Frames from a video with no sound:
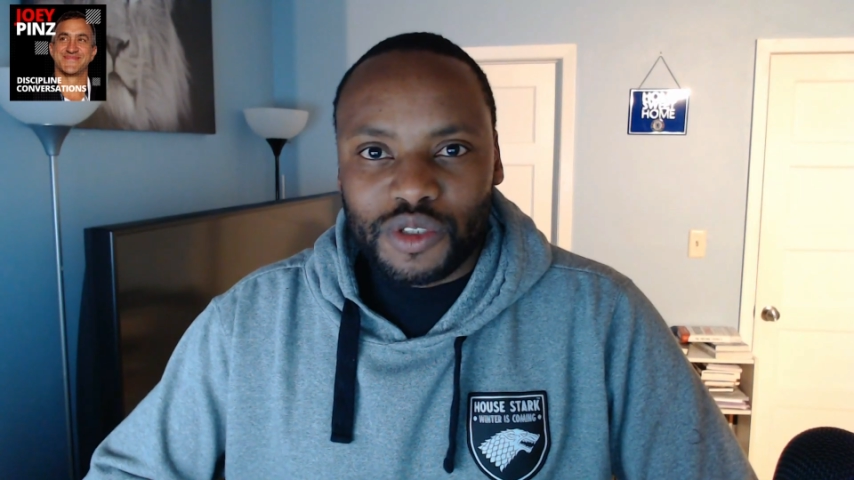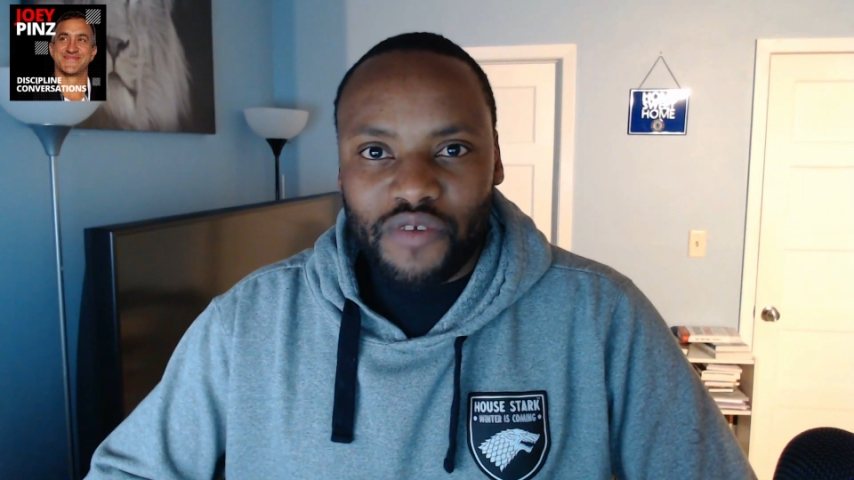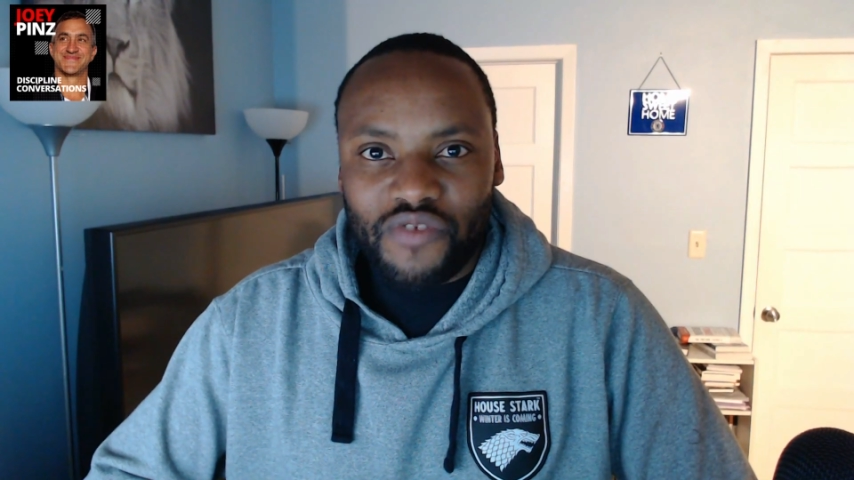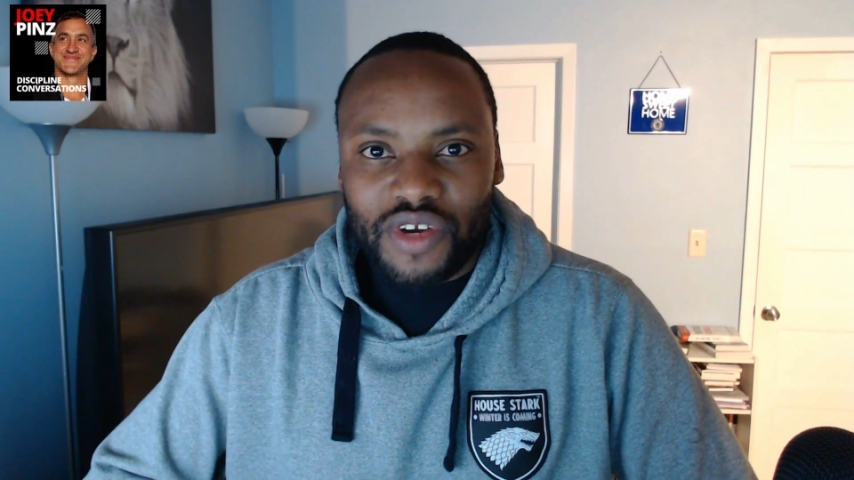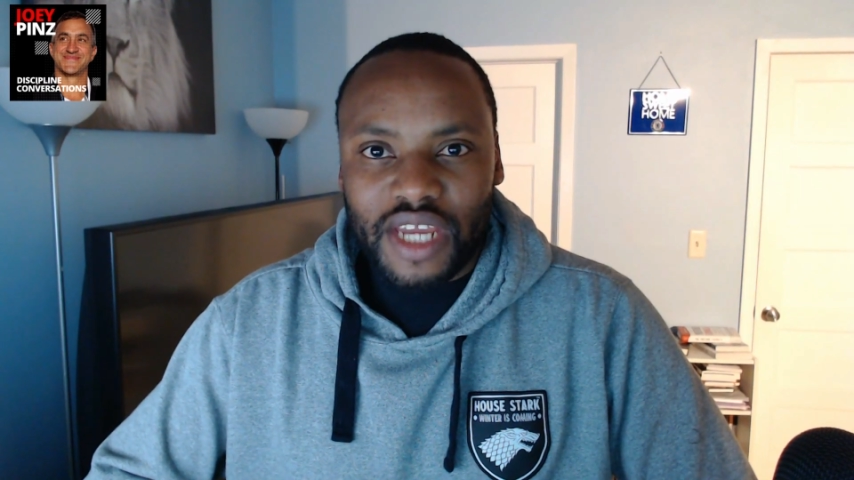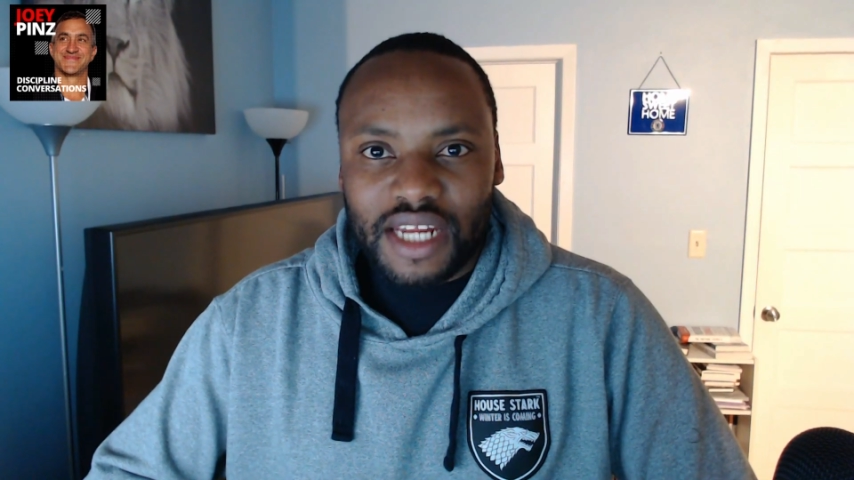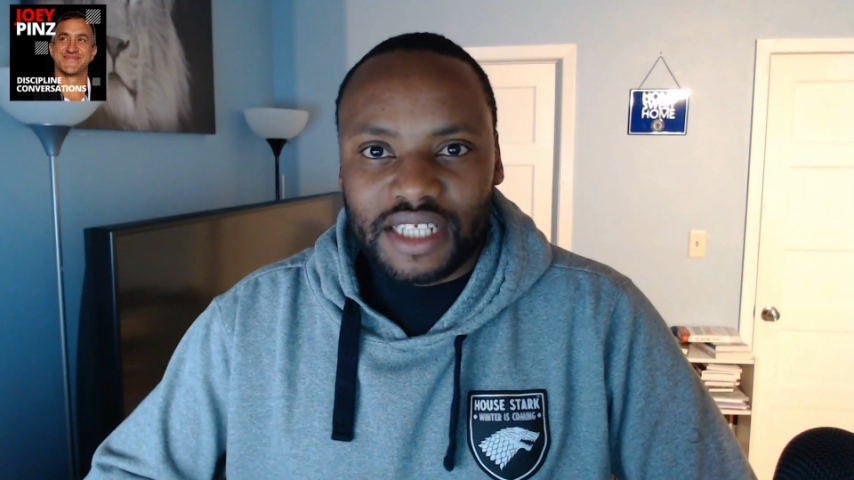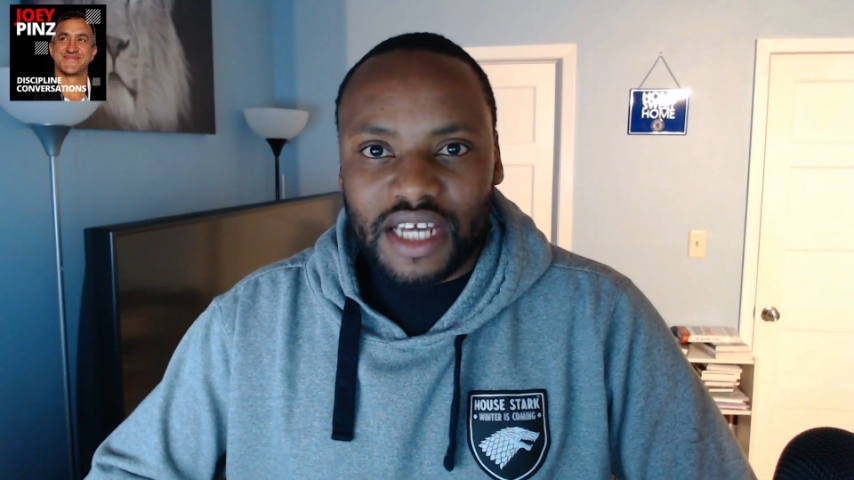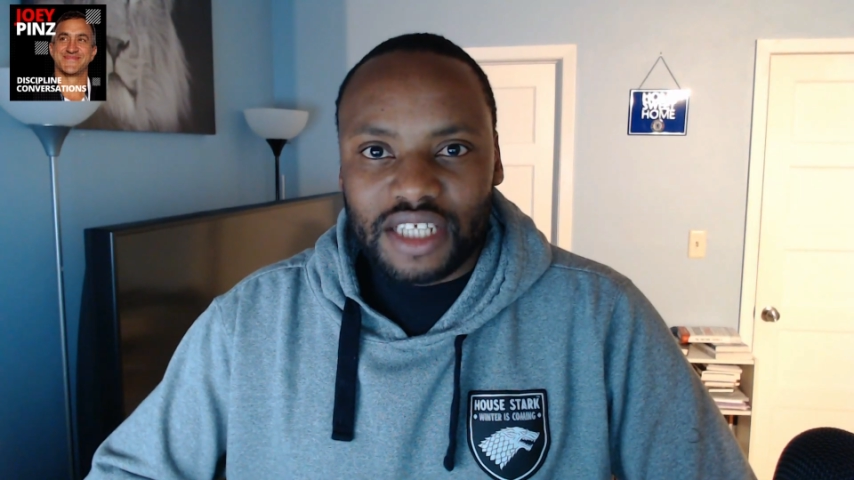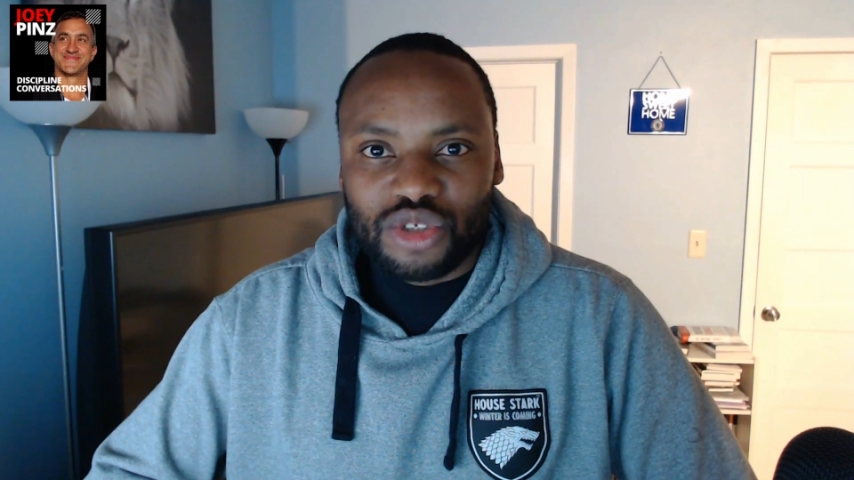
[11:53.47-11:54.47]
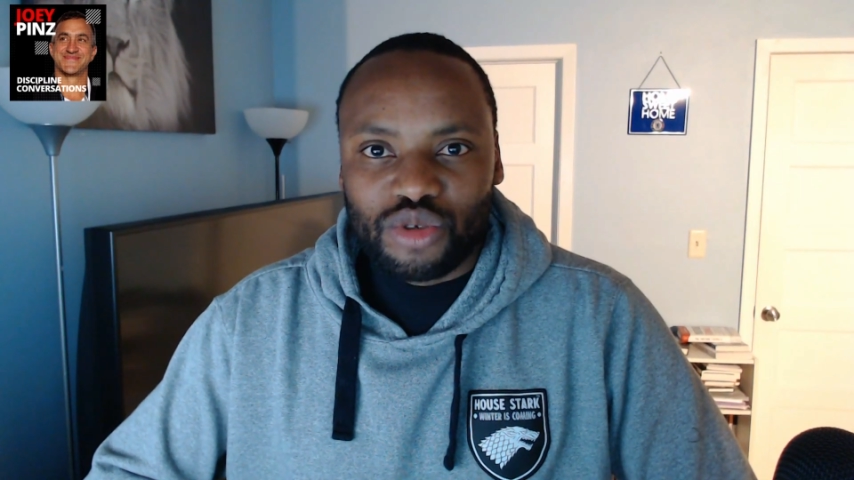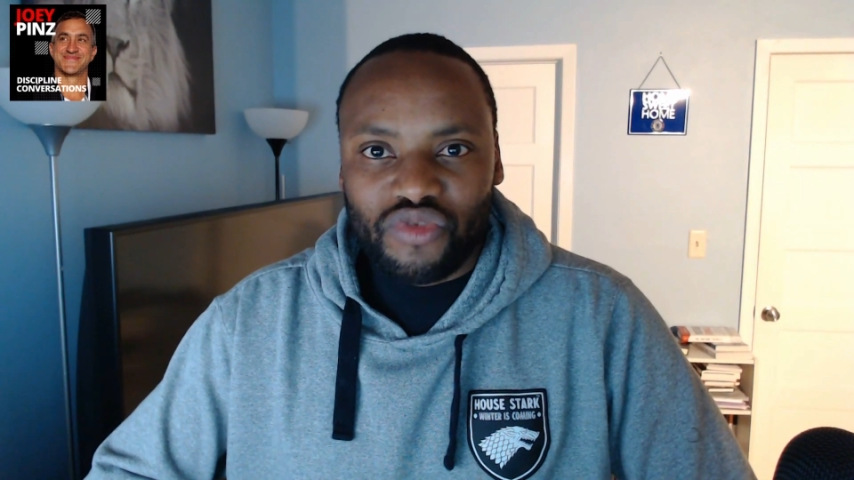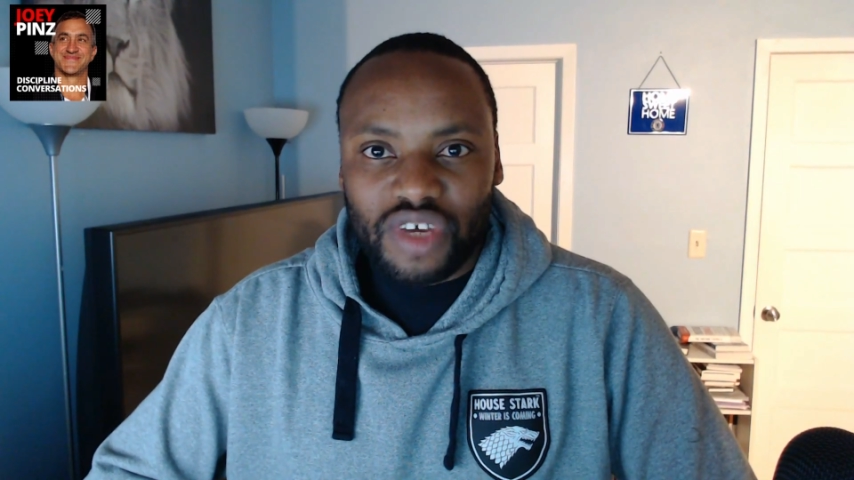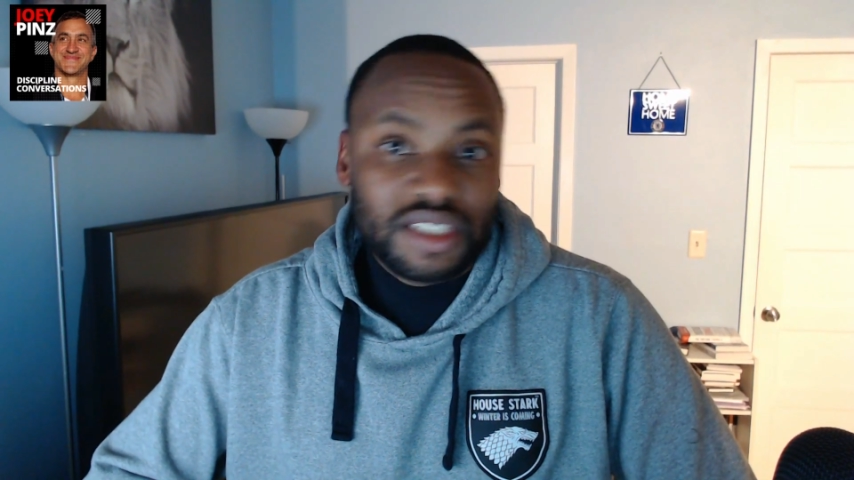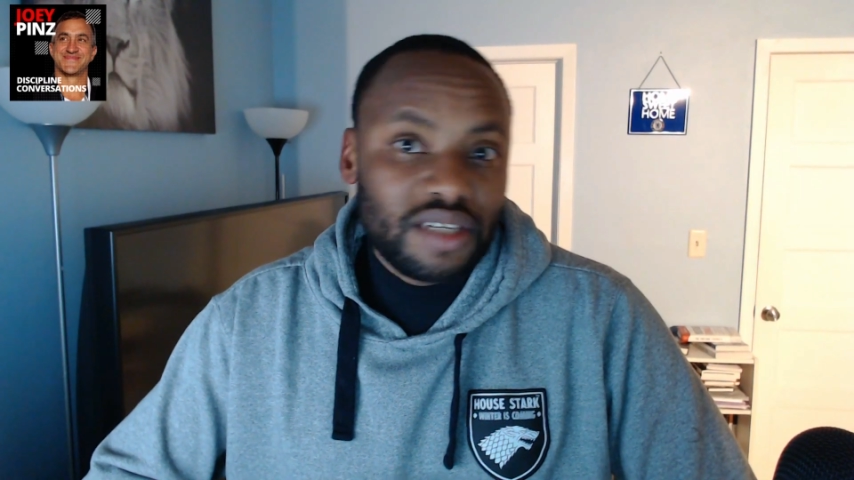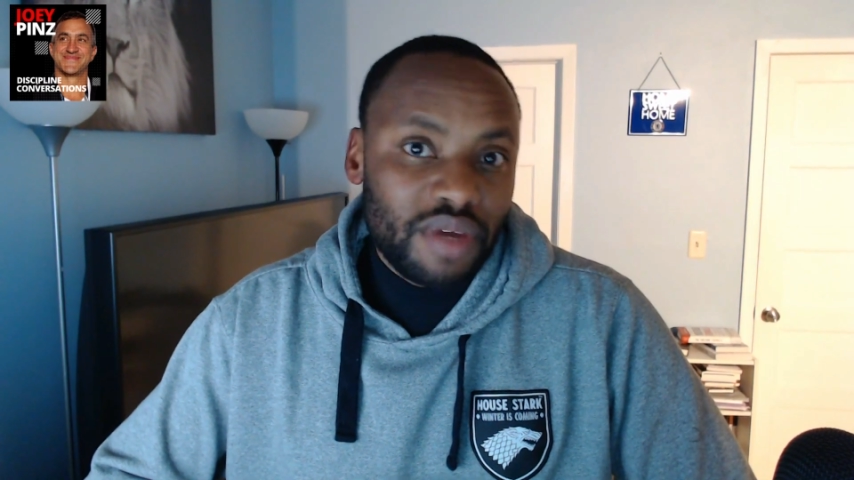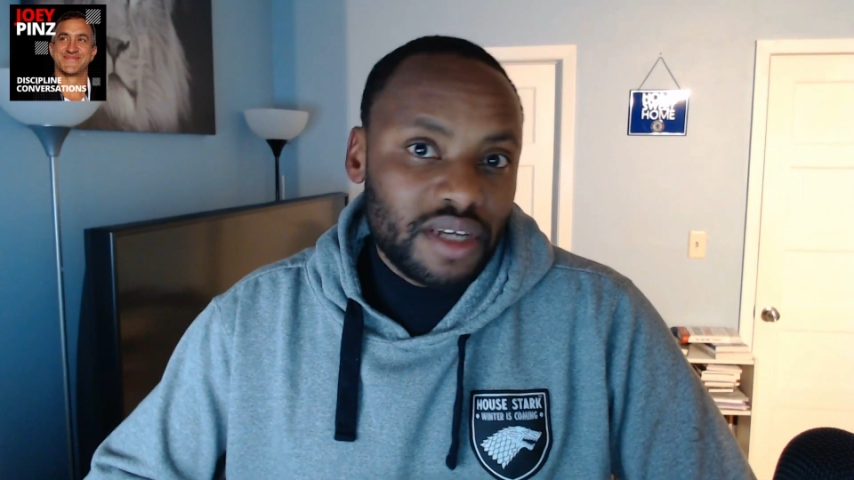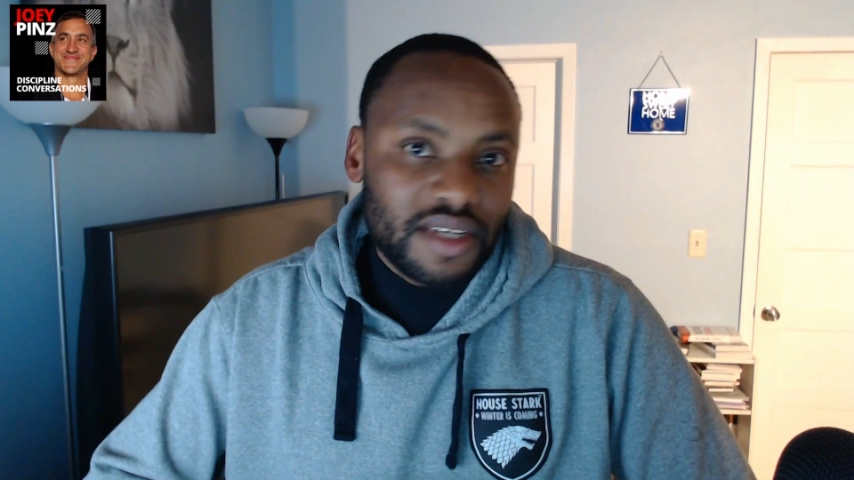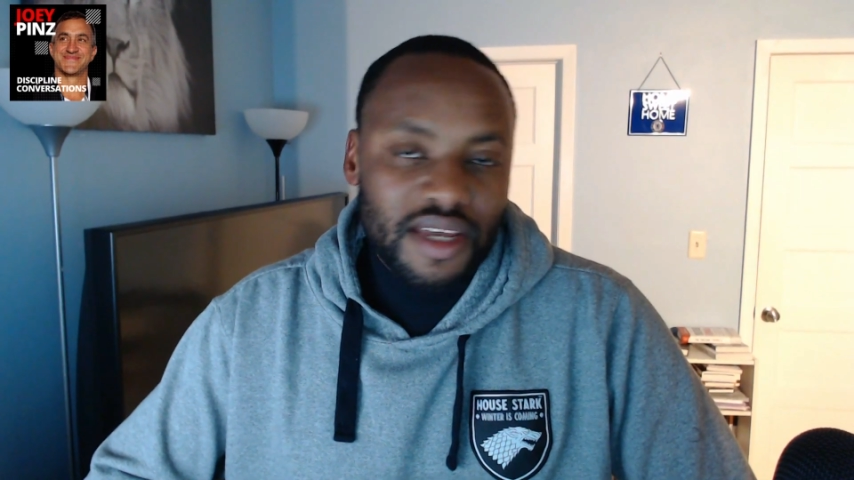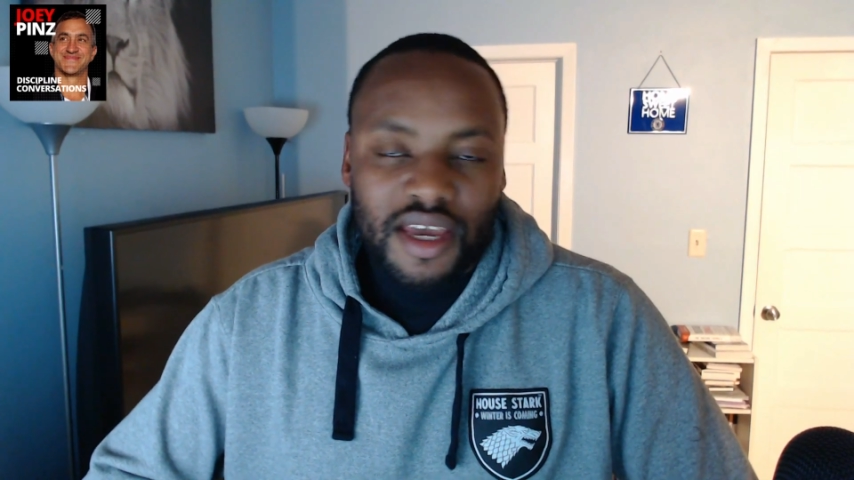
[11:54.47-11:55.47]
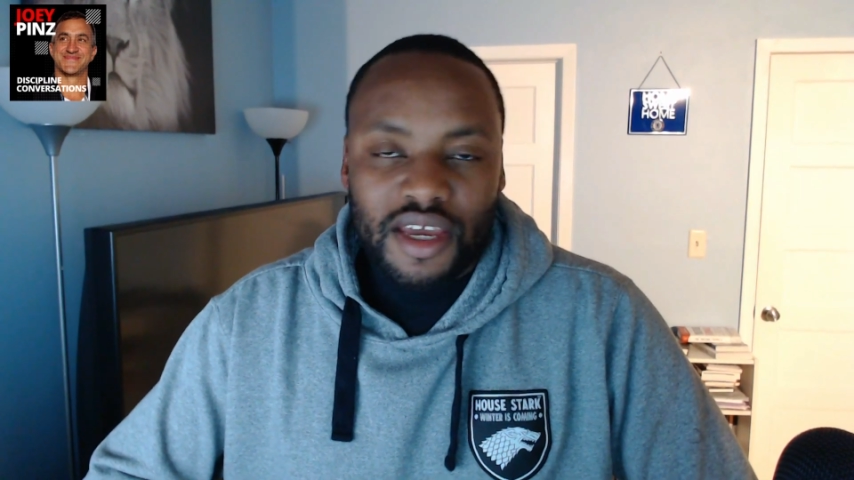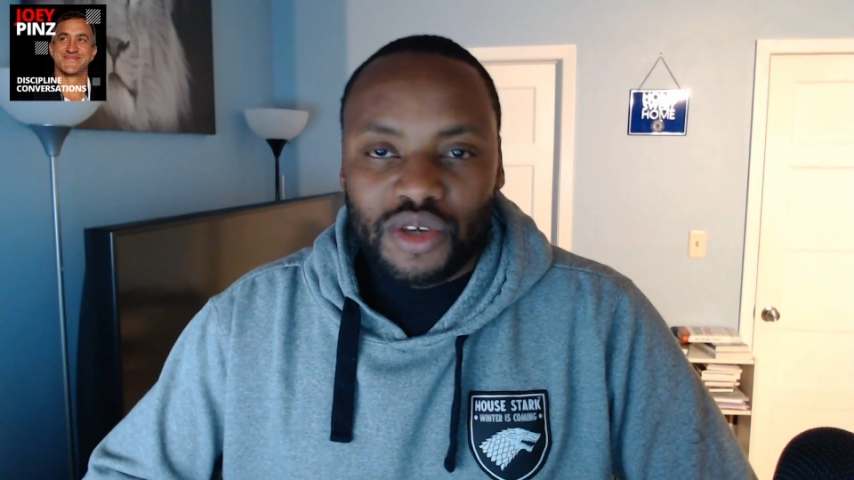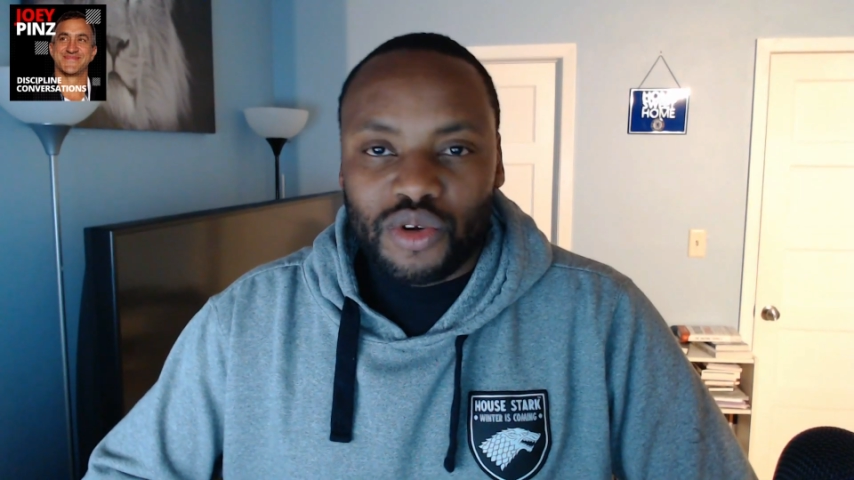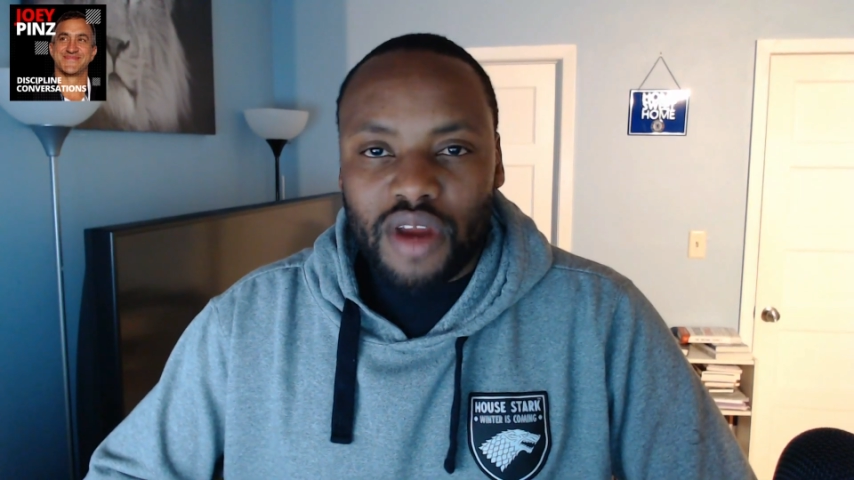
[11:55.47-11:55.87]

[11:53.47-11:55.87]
you're very energized to fix it, but